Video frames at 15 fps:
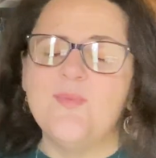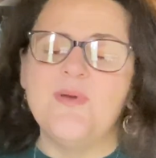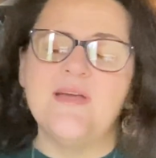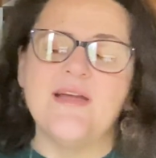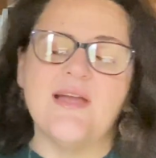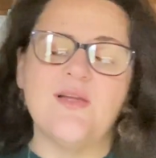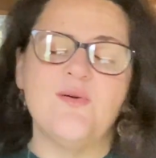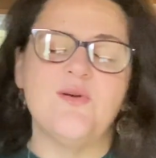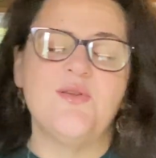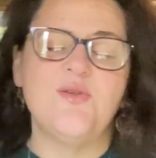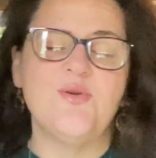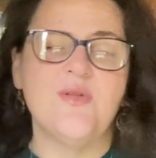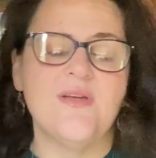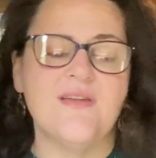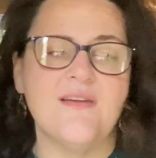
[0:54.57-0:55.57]
big I can only
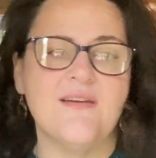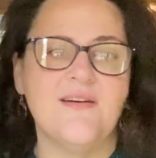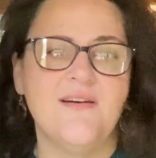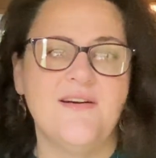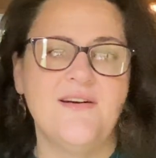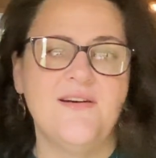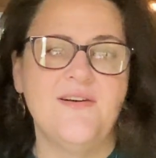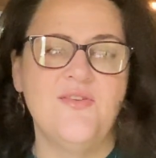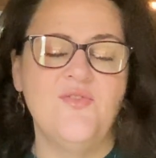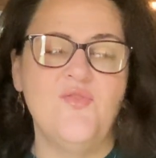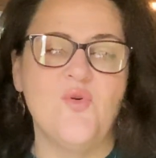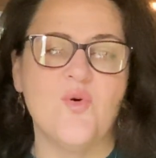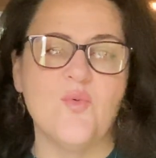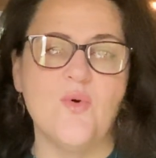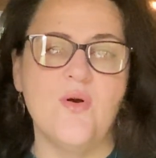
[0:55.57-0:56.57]
do like
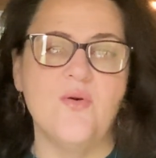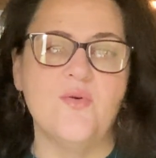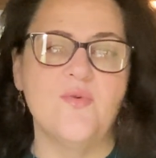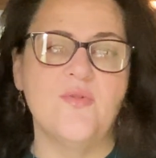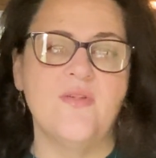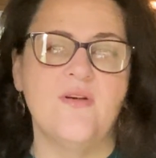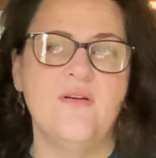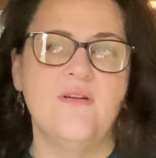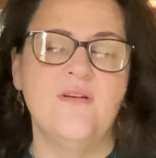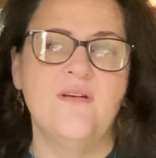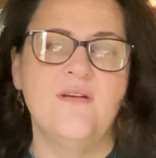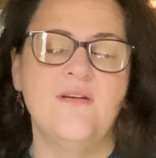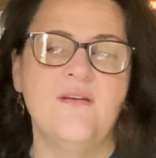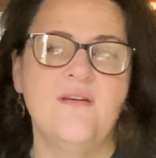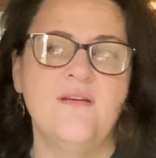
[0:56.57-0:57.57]
4 rows
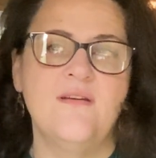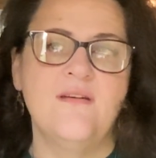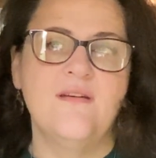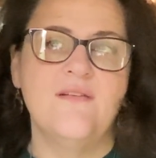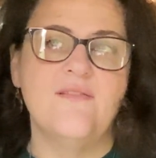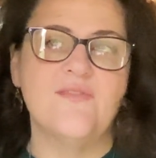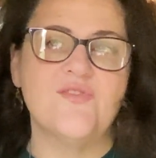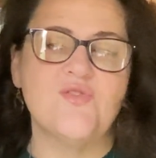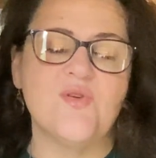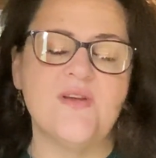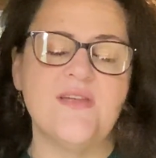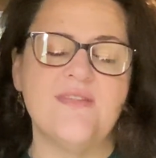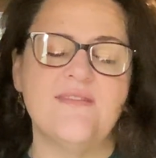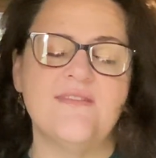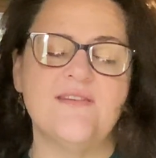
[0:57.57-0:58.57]

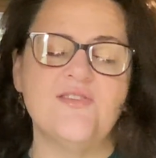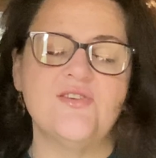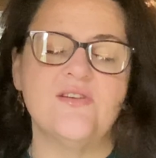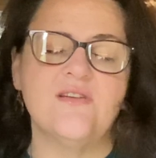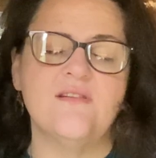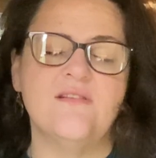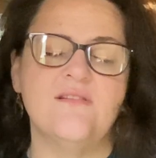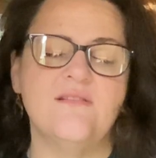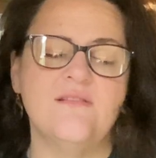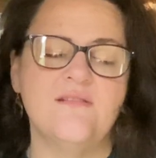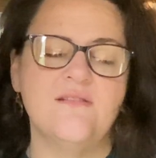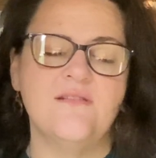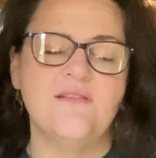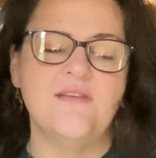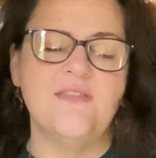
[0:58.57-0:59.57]
straight stitching
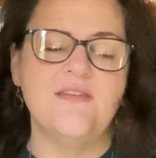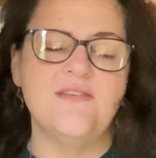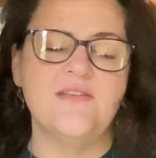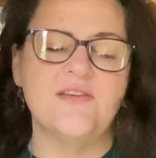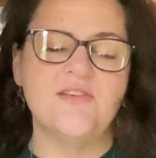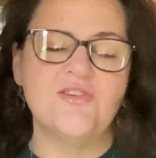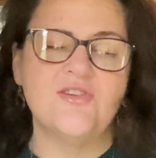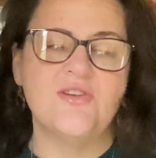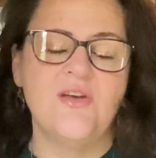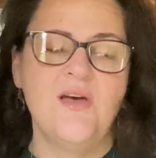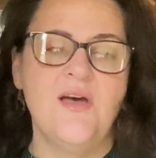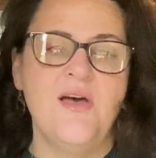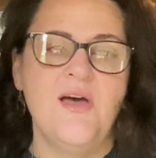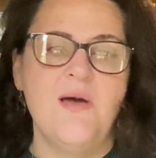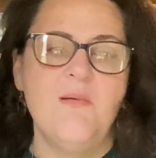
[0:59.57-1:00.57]
in the ditch
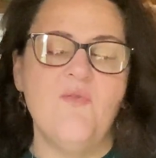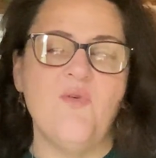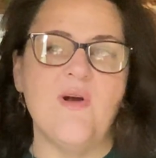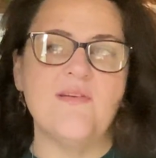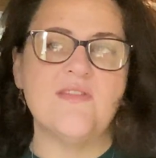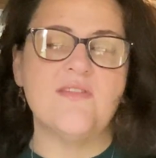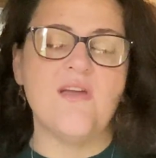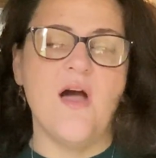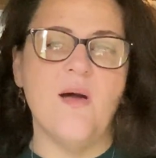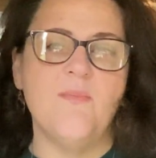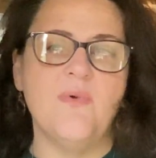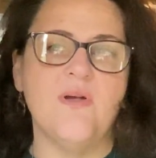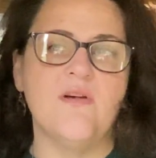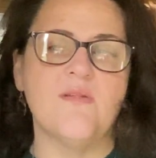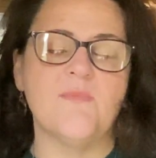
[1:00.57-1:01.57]
before I had to stop
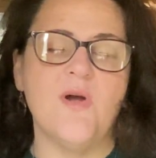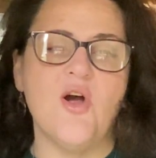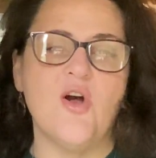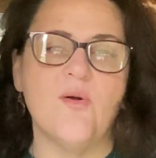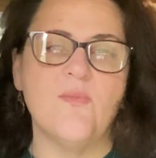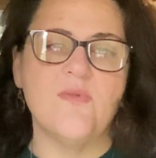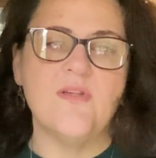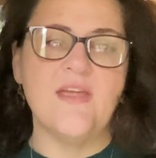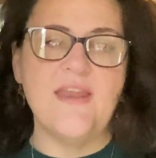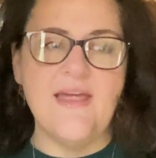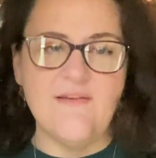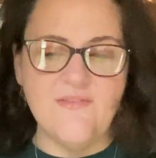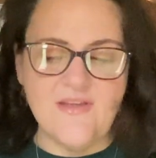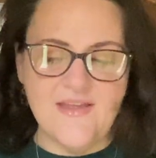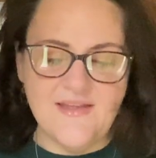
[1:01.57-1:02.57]
because my arms get
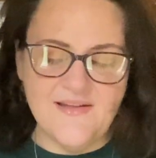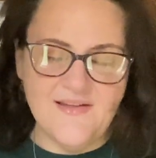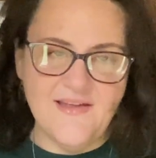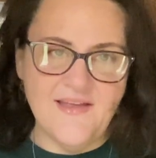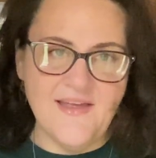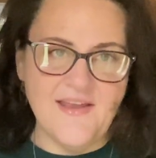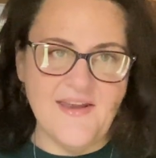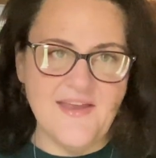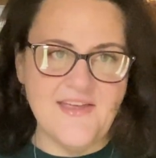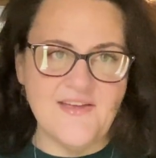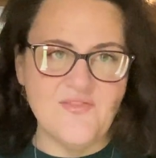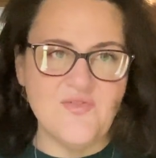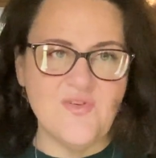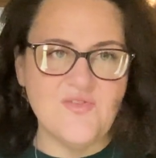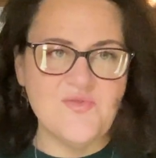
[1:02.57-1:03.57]
heavy and I
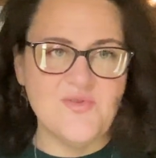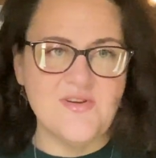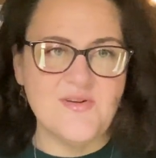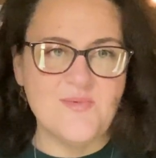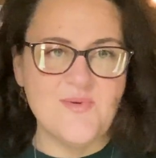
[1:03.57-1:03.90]
get frustrated